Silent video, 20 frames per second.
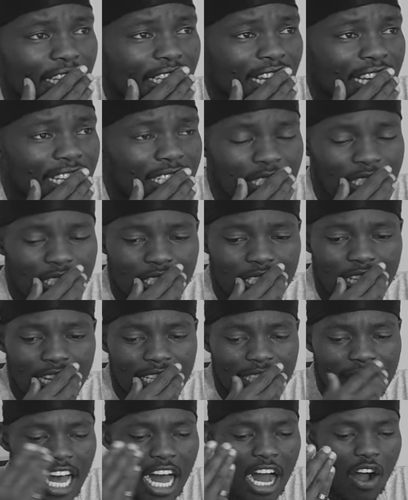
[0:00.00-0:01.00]
that's
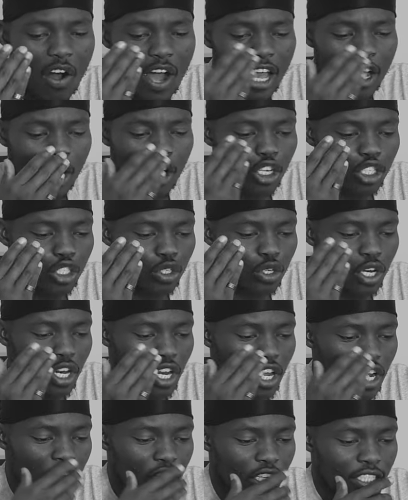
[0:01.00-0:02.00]
that's how I got to
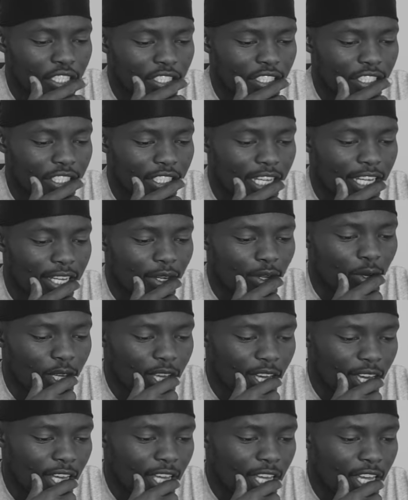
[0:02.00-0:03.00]
learn that
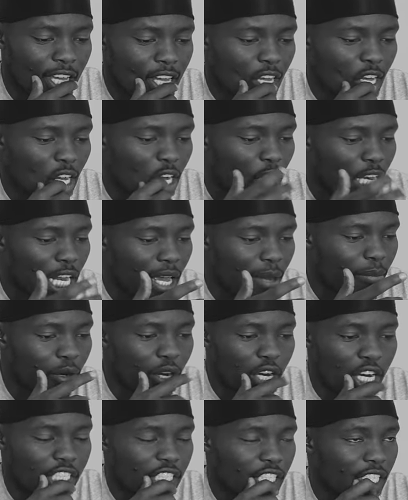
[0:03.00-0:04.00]
okay,
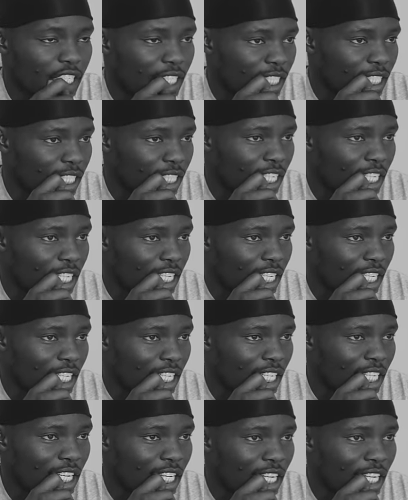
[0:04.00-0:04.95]
collaboration is key.